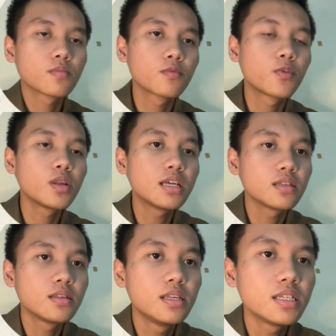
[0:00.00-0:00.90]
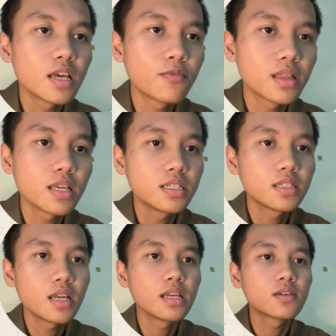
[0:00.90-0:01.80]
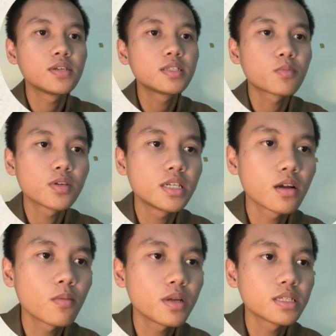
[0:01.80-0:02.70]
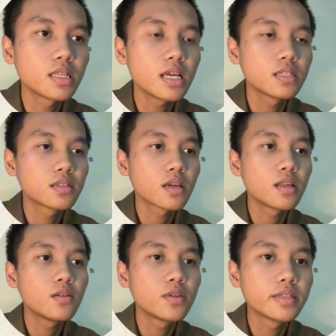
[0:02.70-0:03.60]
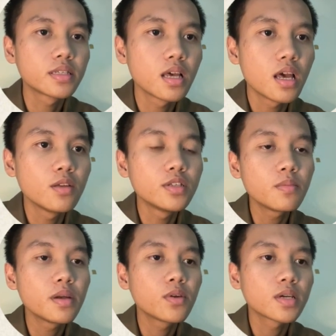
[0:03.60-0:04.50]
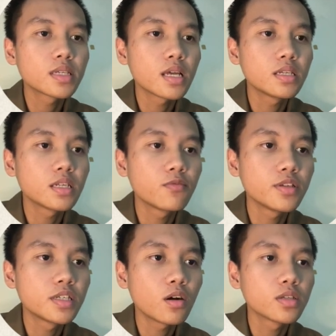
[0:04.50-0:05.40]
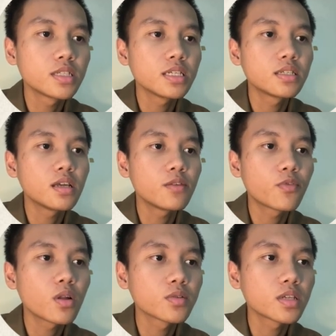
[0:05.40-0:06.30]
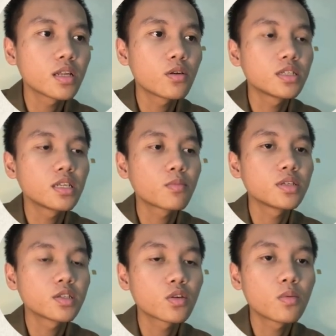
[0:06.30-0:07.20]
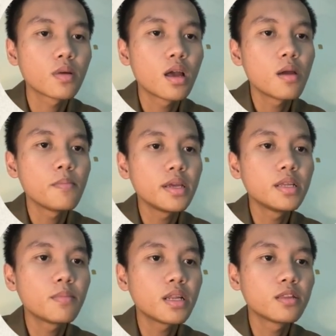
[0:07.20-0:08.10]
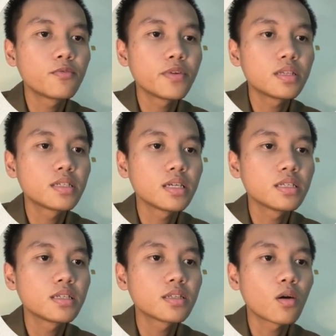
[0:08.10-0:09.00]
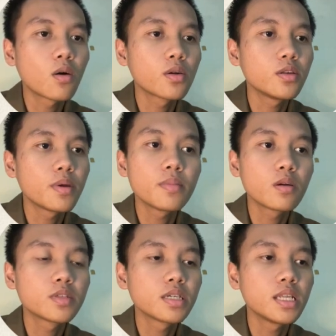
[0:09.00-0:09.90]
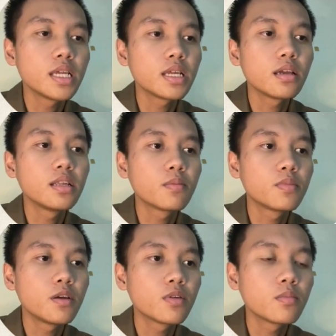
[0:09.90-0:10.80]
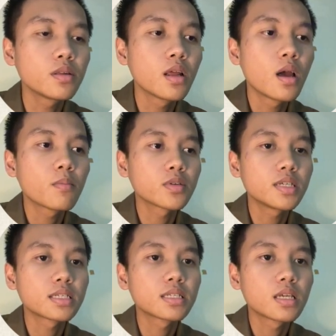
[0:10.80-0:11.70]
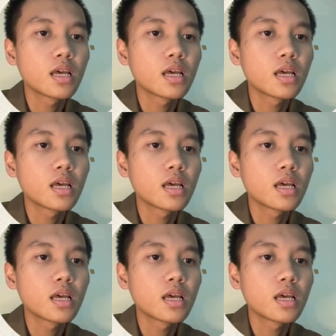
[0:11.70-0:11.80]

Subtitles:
For the disadvantage, increase project complexity and schedule risk. User may request additional feature or change that fall outside the original project scope, may demand interface changes or new payment option late in the development process.